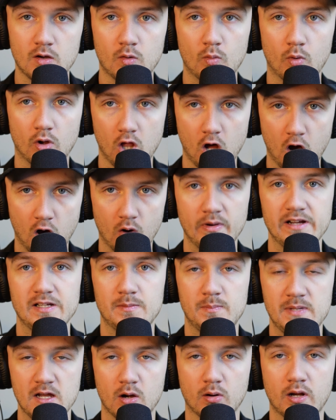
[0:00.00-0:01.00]
will
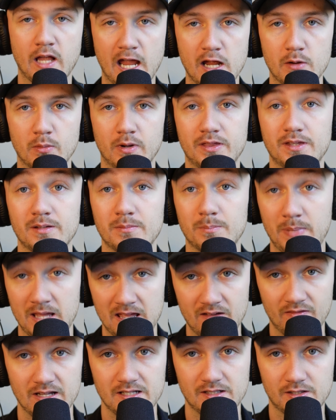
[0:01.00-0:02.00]
always be okay with
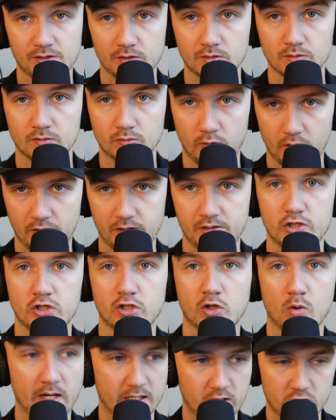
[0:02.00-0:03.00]
pivots, with
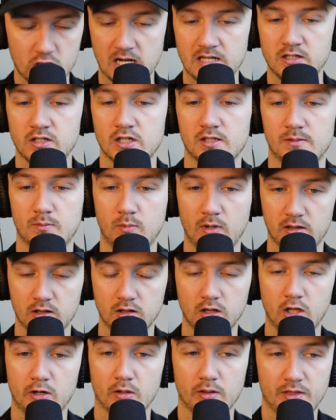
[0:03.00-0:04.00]
quick changes, with
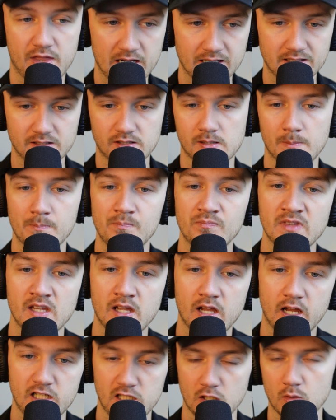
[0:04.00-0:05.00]
little things.
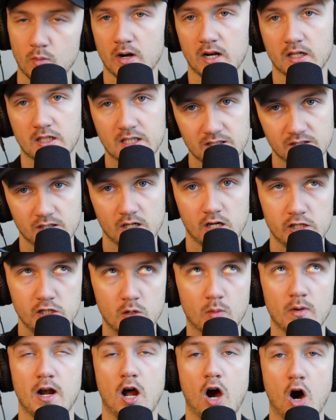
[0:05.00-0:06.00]
And you don't want to you
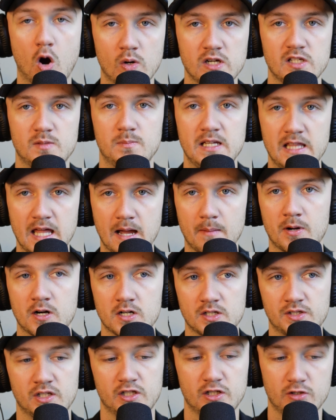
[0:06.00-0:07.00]
don't want to always be that
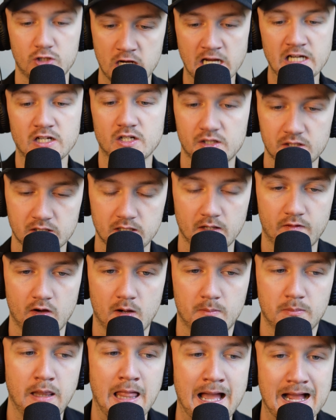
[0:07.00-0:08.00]
person who changes stuff
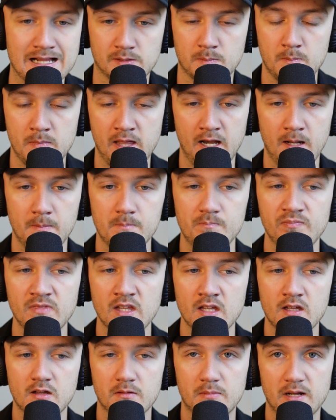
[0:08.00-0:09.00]
up last minute,
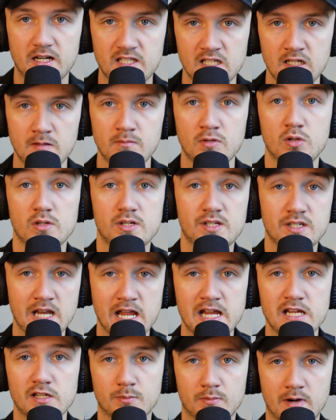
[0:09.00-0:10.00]
but a team who
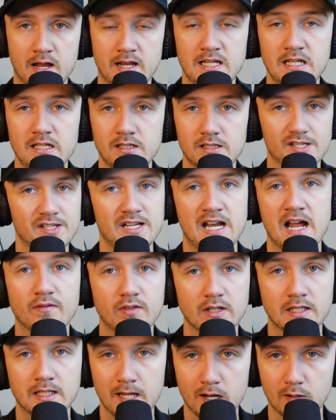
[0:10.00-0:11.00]
stays ready doesn't have
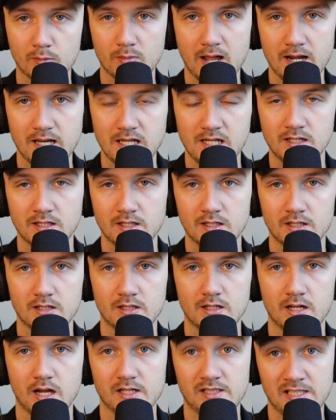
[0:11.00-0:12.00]
to get ready.
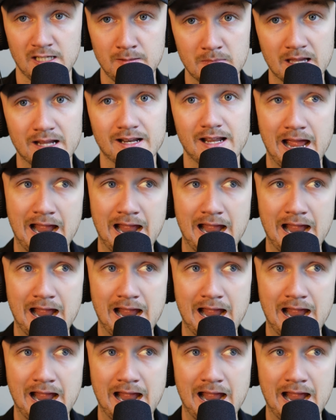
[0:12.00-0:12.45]
A team that